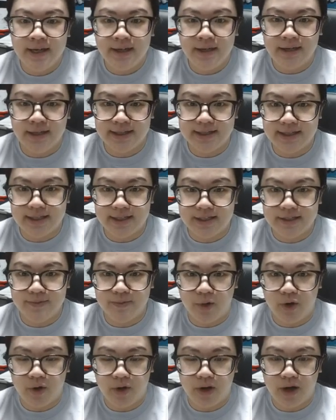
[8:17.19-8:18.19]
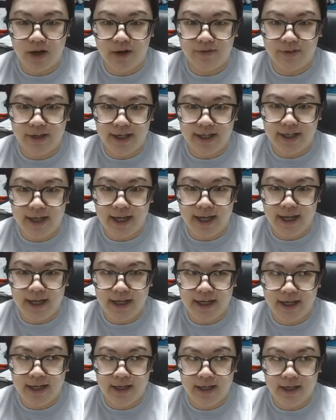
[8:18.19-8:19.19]
This is more of like
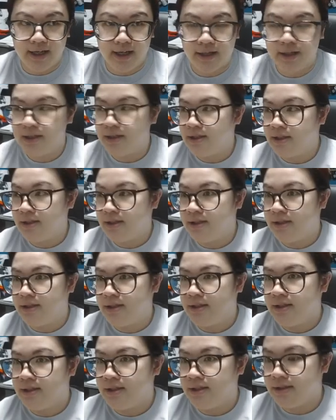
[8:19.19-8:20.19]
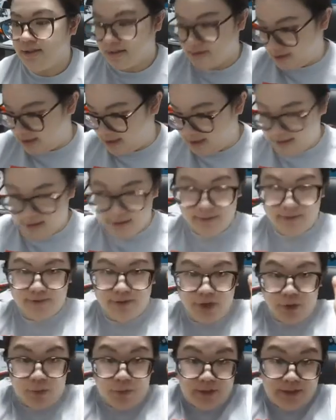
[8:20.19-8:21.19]
a, like
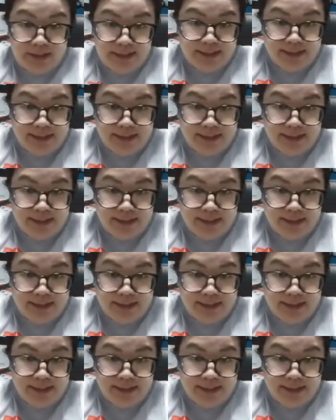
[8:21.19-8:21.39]
the really